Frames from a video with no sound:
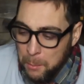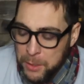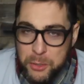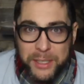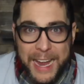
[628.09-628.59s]

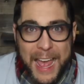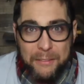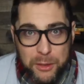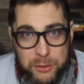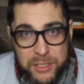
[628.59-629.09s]
But you can
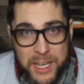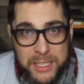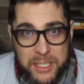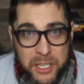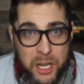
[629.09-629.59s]
have those
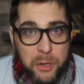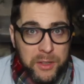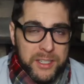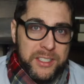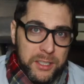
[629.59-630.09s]
things and know
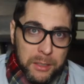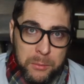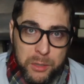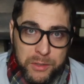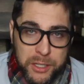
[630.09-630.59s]
that it's still a
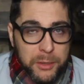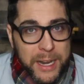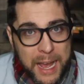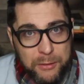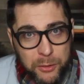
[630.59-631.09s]
movie. You can
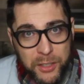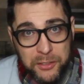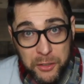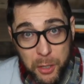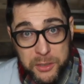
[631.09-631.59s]
have those things
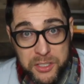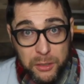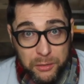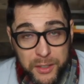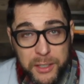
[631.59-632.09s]
and know it's
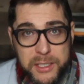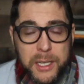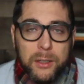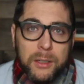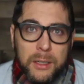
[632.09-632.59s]
still a fairy
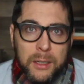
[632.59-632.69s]
tale.